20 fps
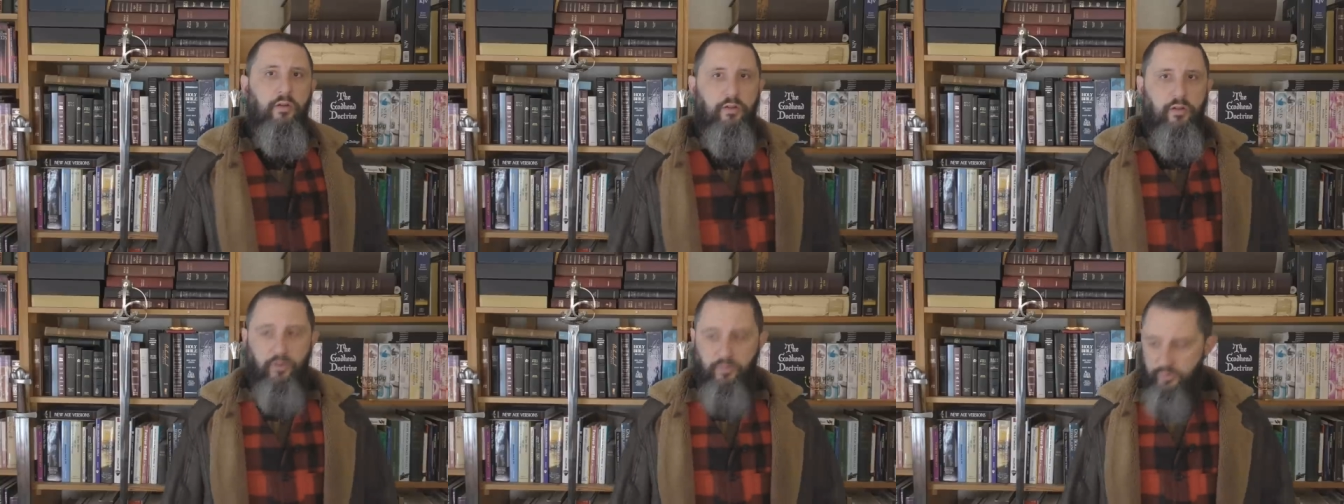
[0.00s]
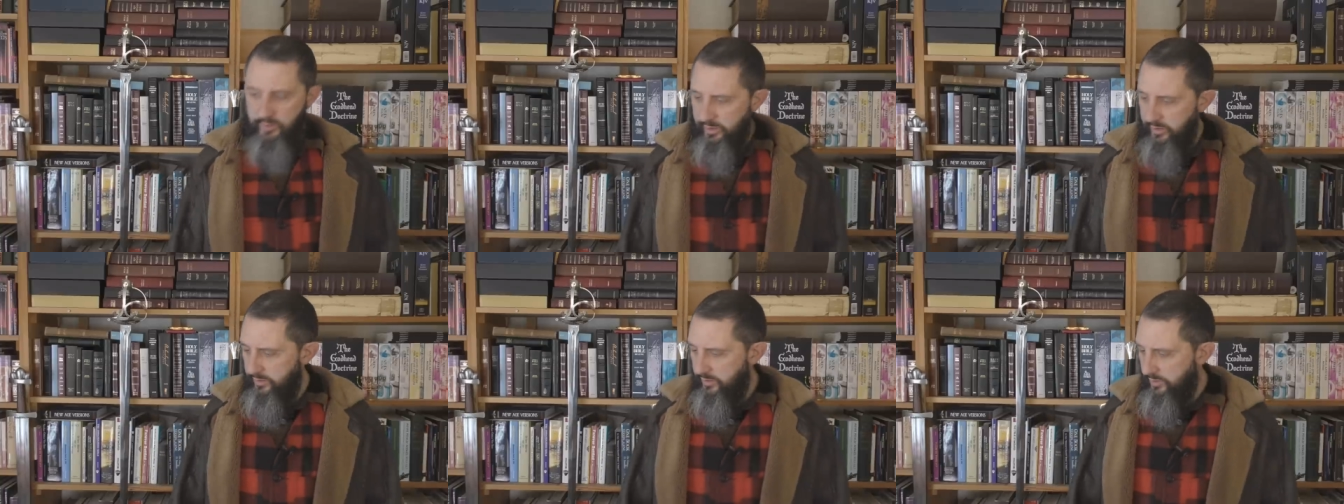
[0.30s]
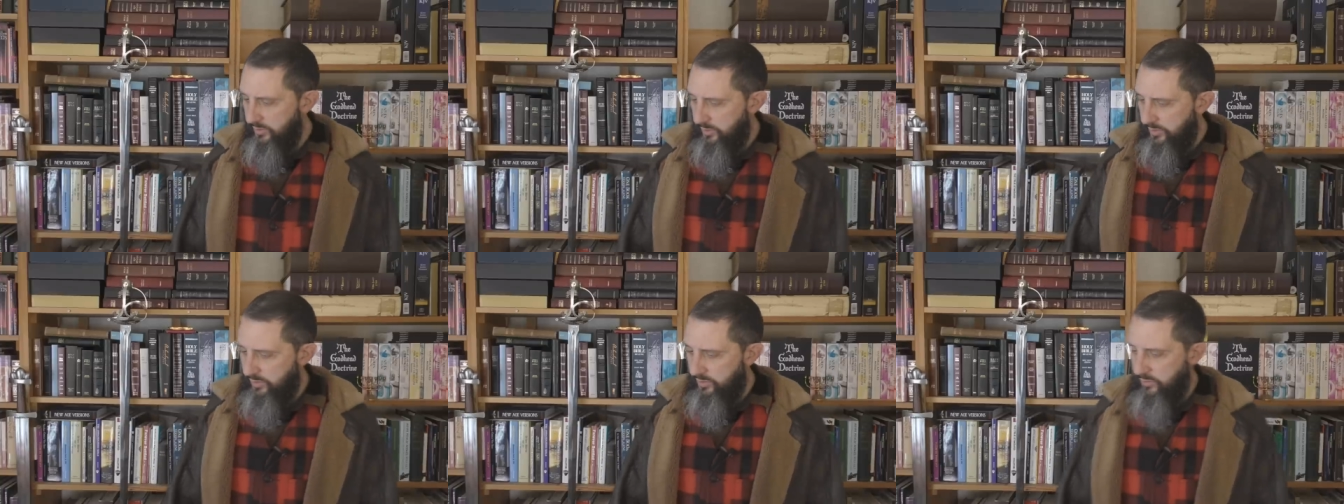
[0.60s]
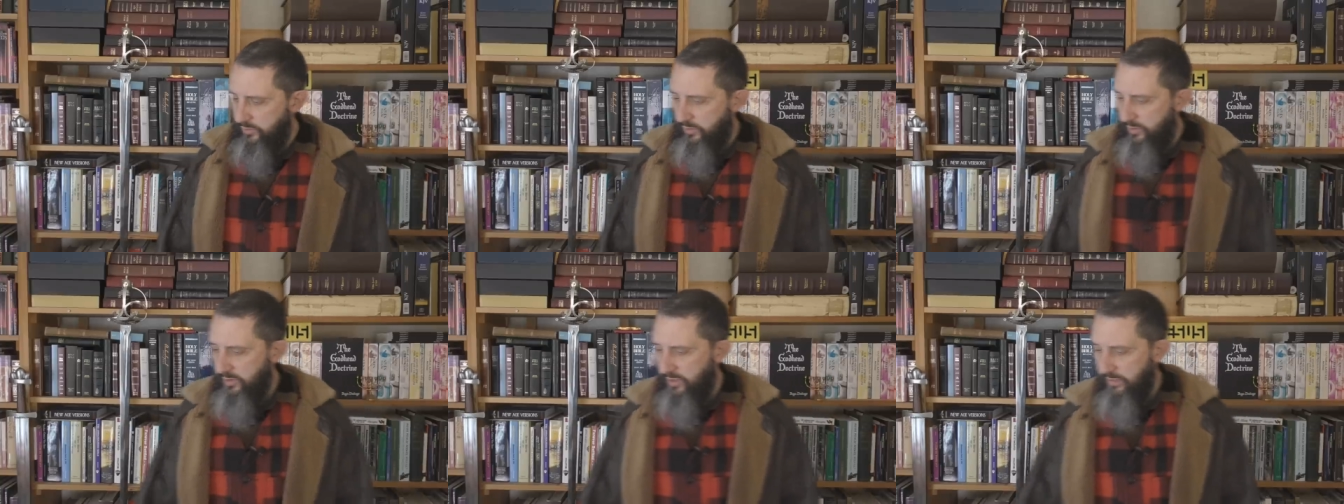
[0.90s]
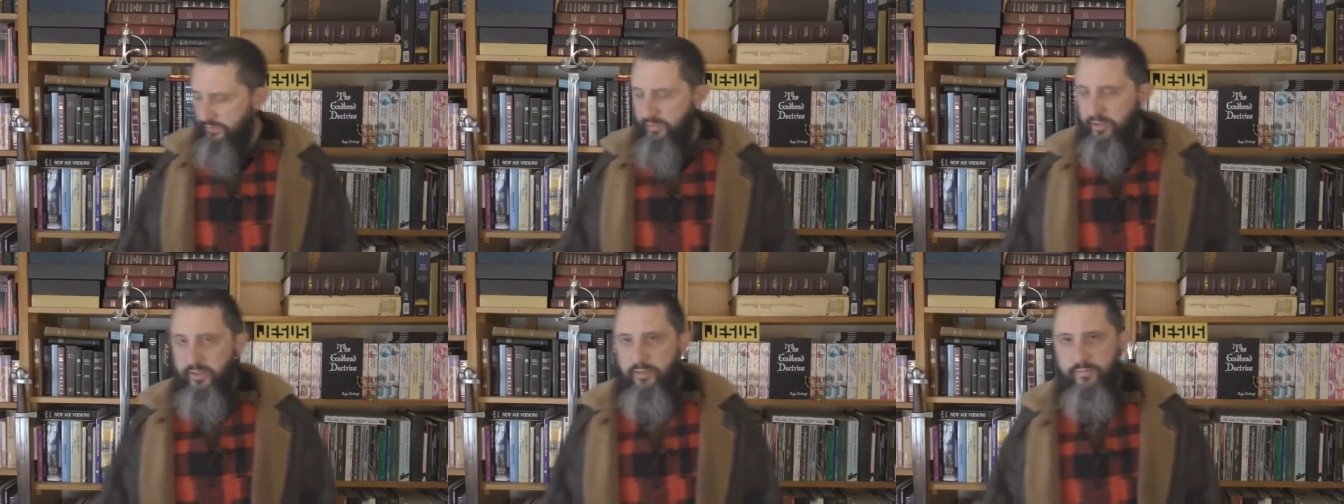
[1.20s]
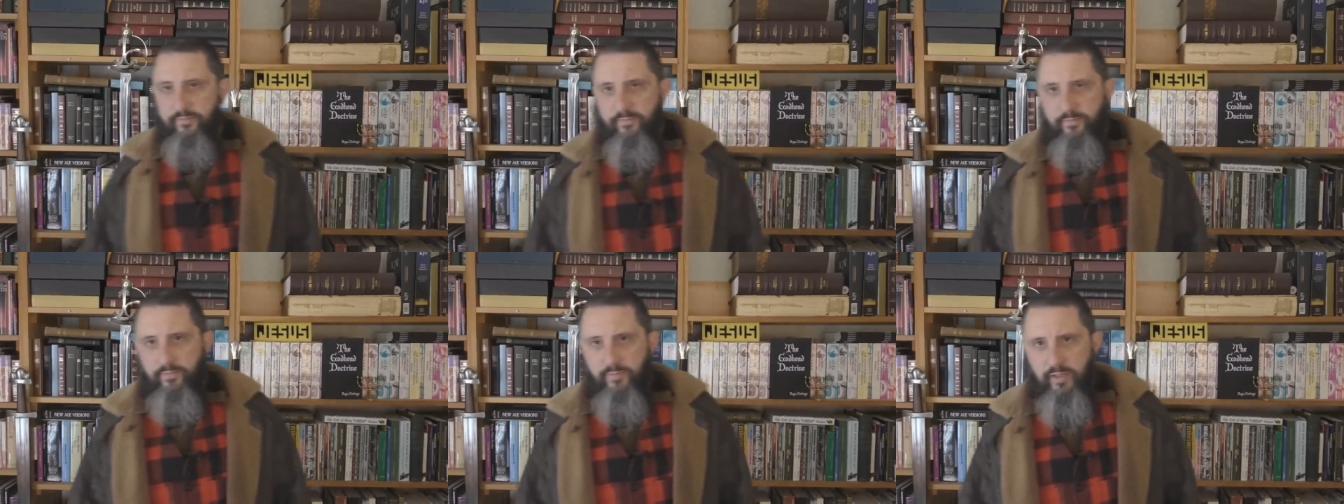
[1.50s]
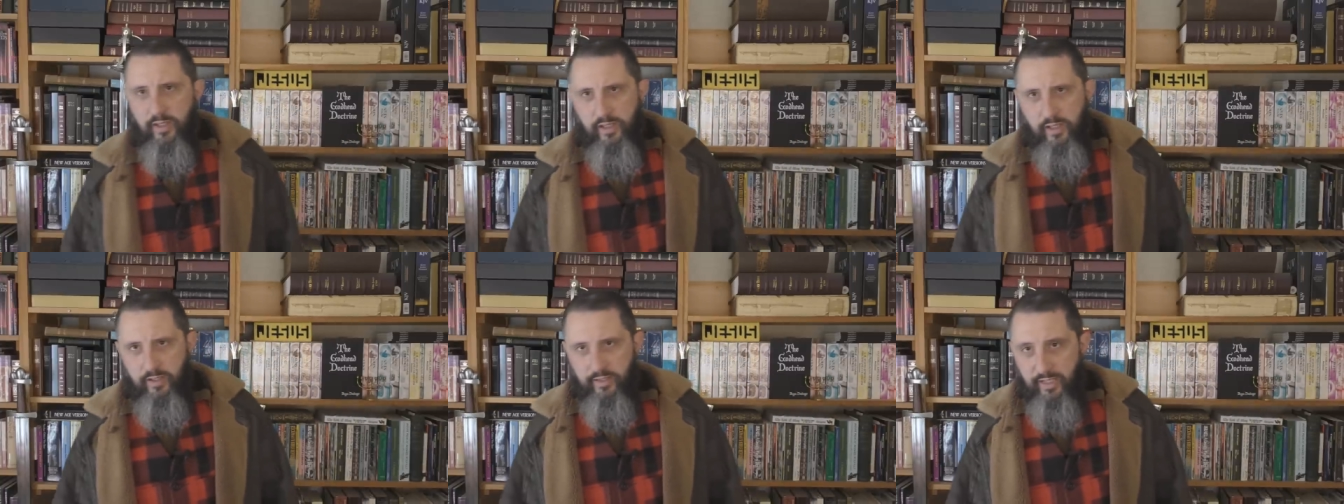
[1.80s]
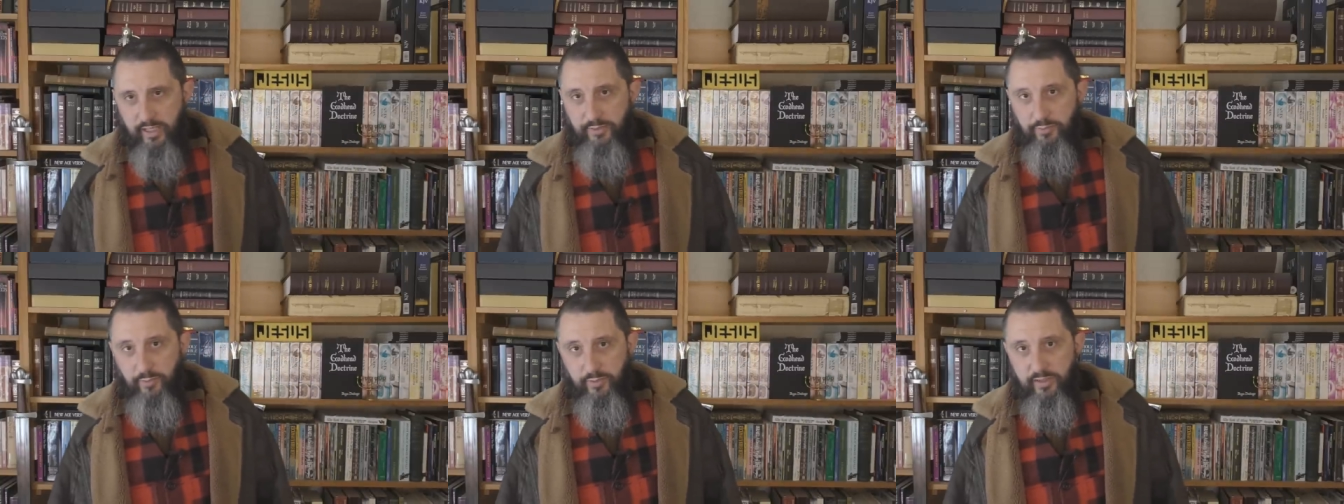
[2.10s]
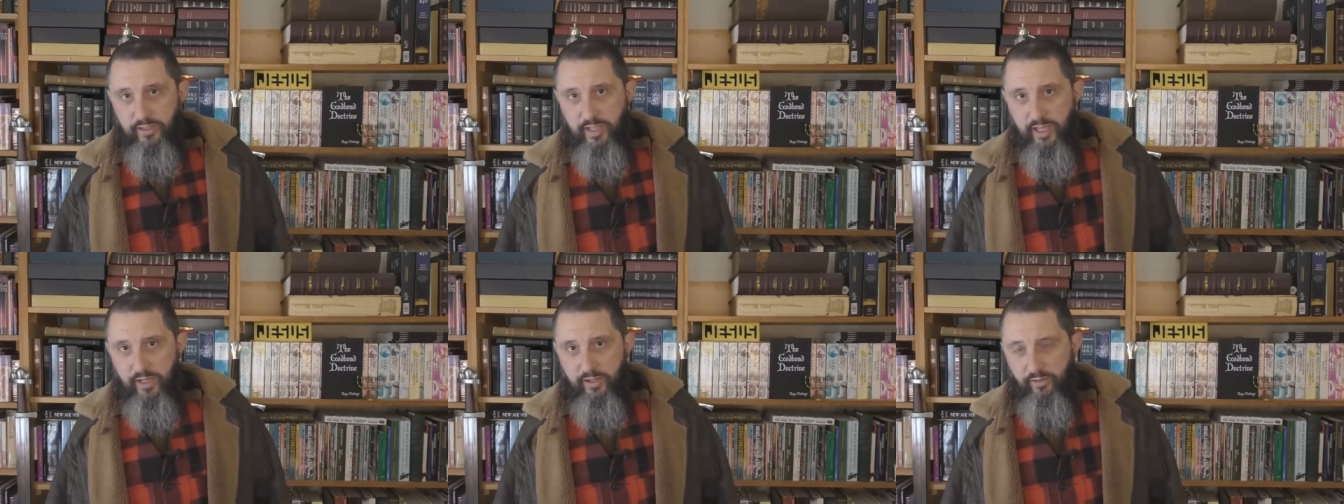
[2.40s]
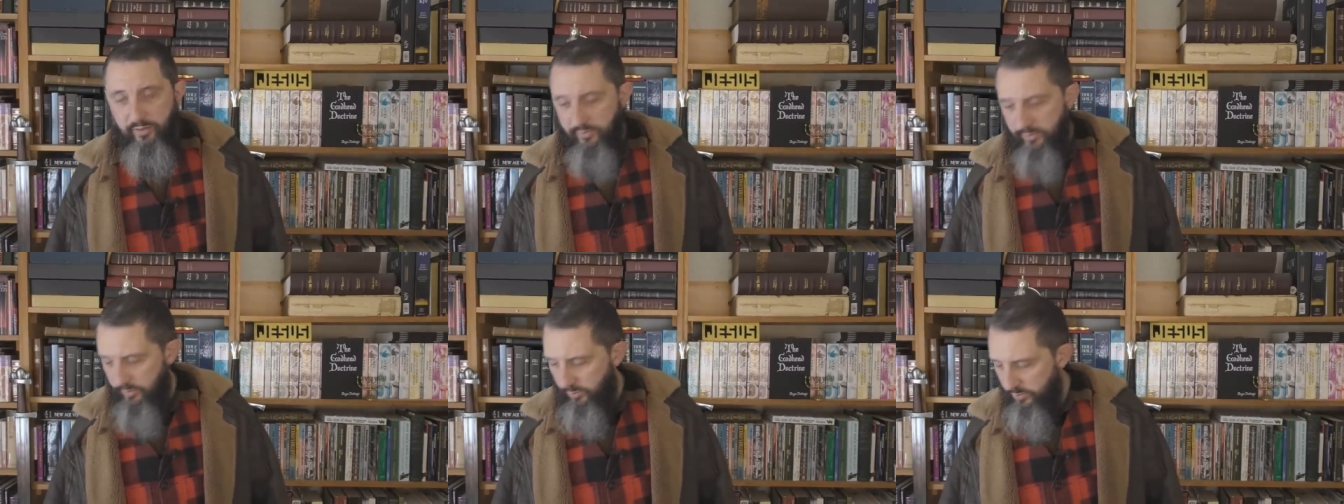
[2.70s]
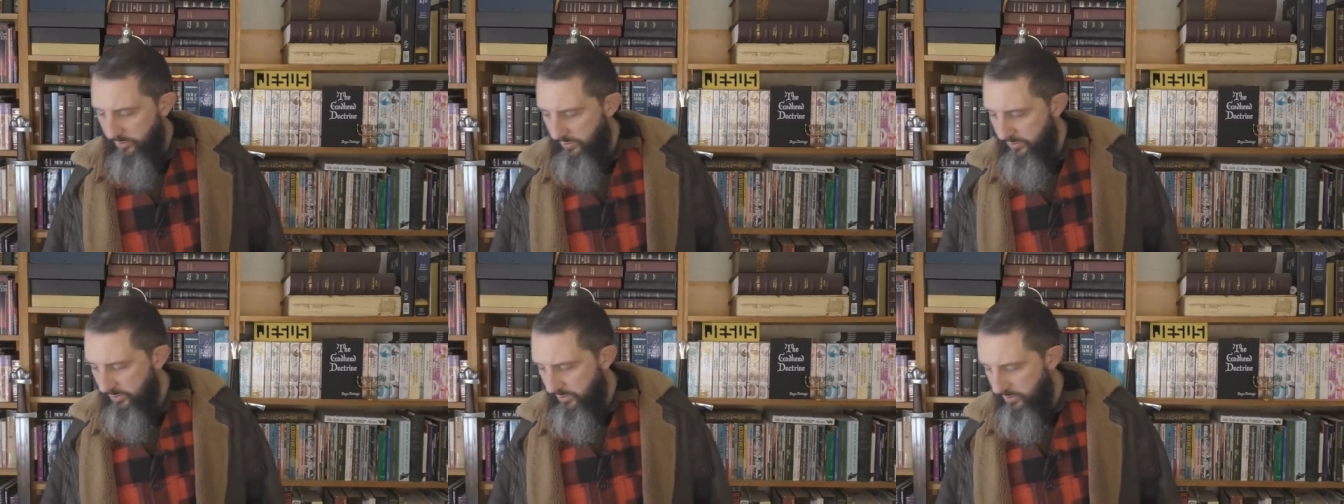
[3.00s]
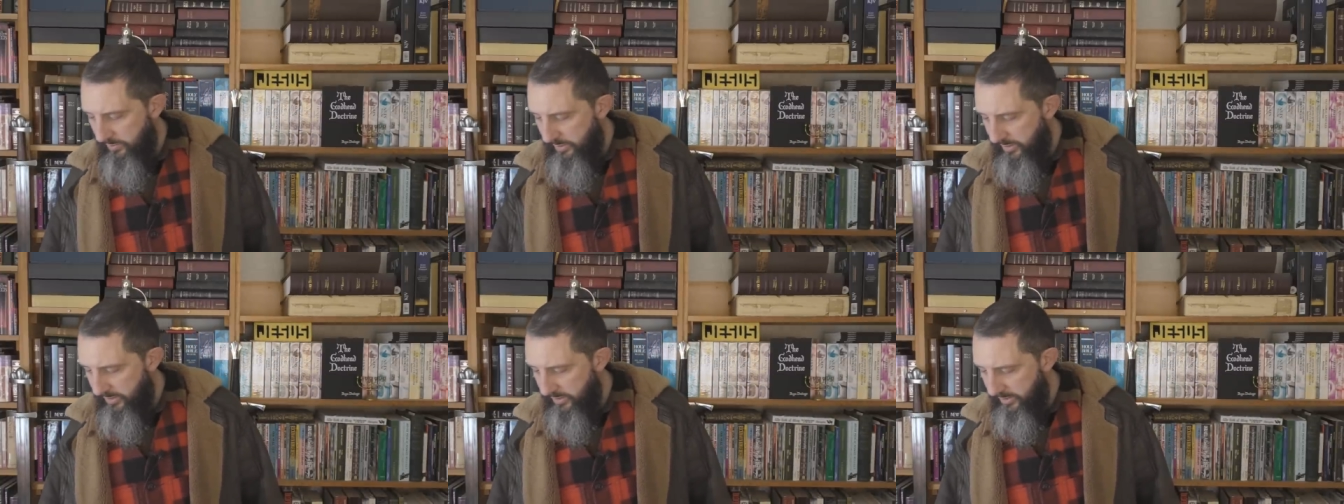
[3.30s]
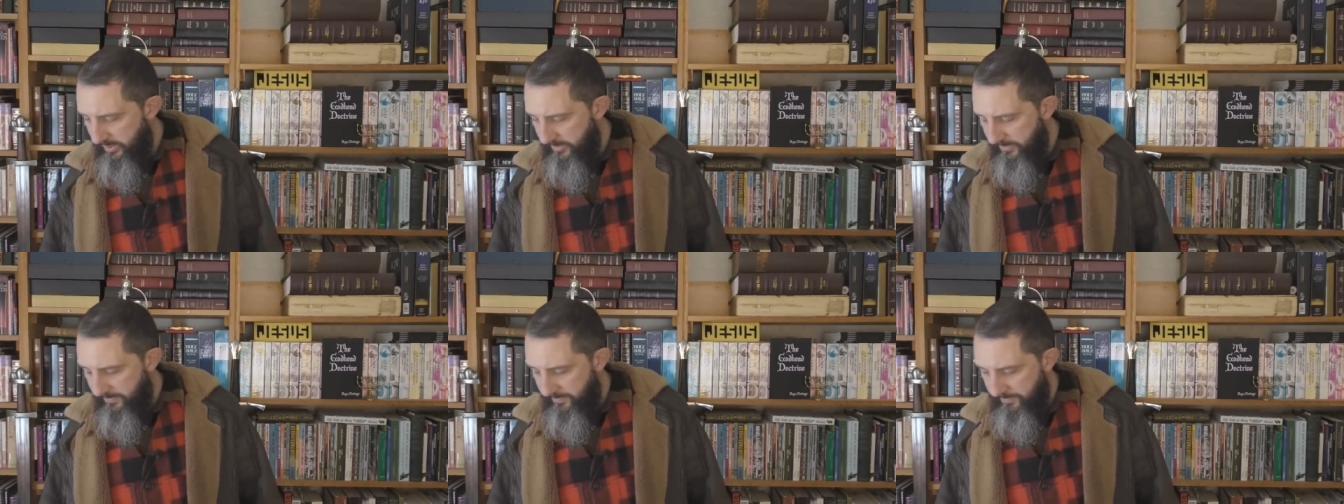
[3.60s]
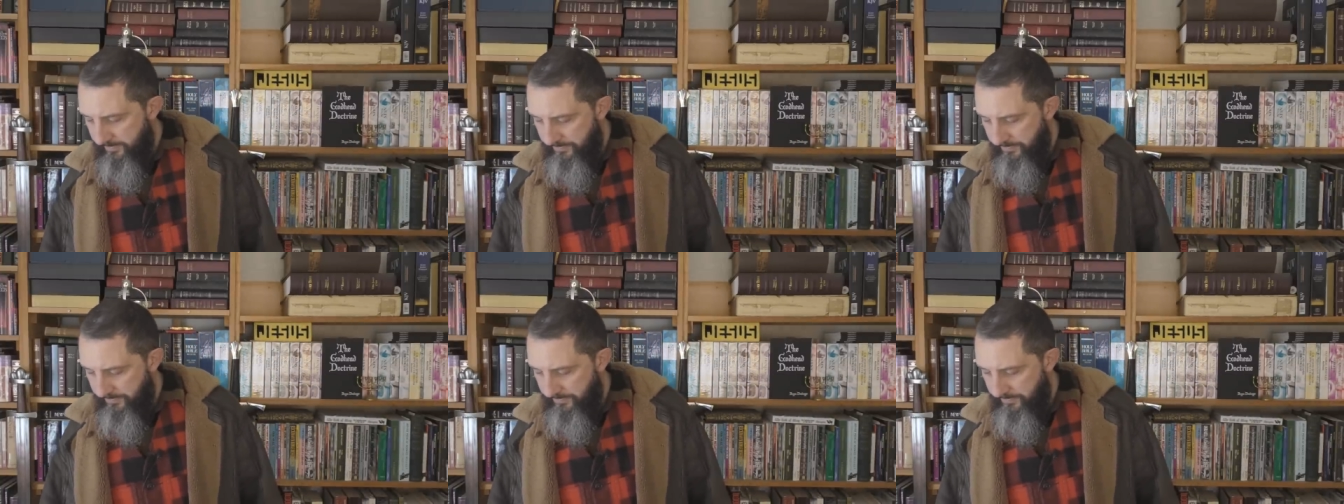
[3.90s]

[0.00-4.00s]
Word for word: Goes in and just destroys everything. That's what the anger of the Lord is going to be like.